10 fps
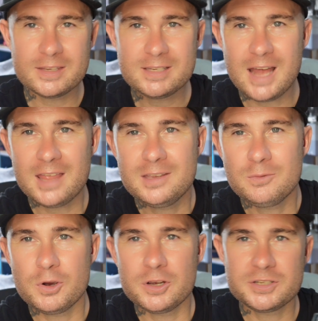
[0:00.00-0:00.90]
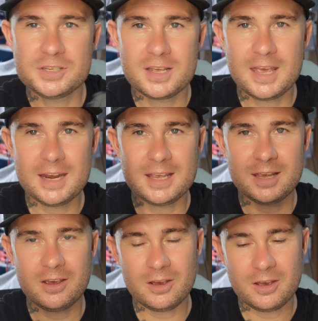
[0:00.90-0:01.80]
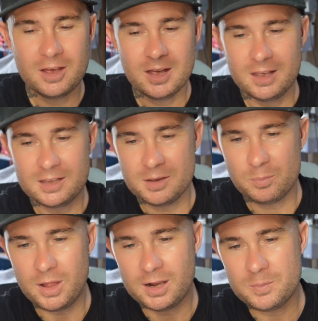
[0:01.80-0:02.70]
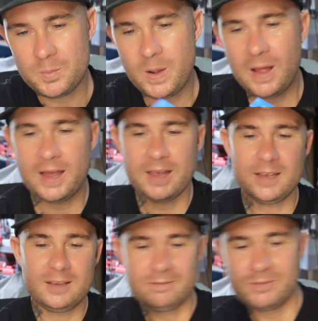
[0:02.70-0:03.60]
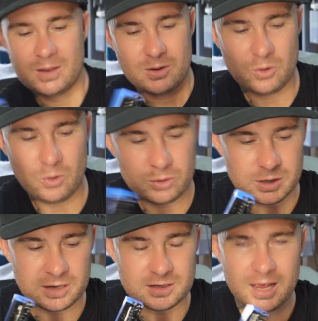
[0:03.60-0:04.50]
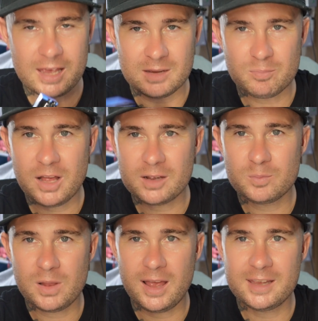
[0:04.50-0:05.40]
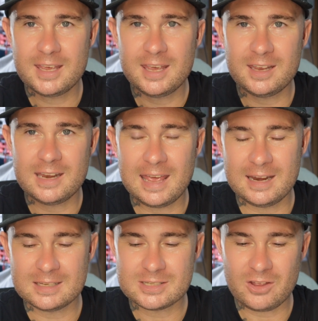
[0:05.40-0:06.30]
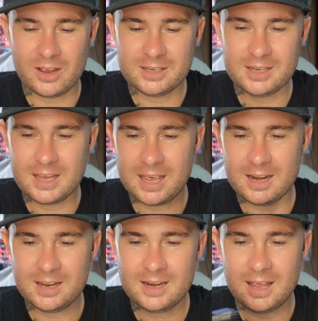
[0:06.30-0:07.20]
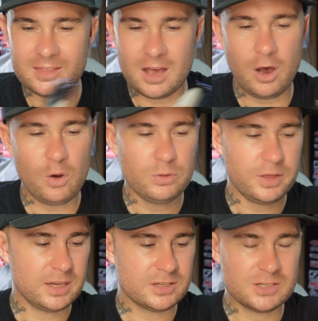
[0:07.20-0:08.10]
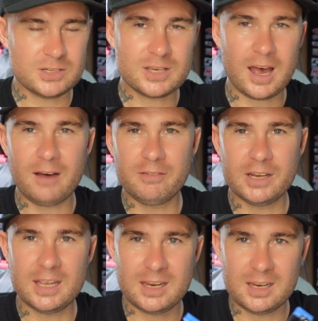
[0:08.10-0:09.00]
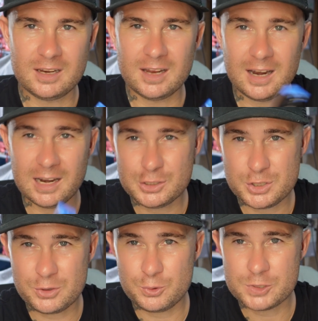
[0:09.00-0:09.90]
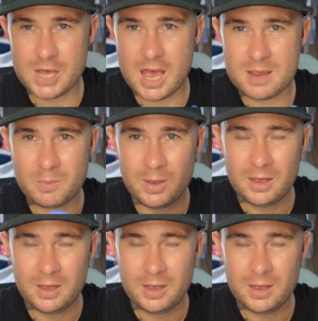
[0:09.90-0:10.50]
there's nothing worse than getting your plug and play, or your plug and play kit, and it's like you get it and the whole thing is just covered in electrical tape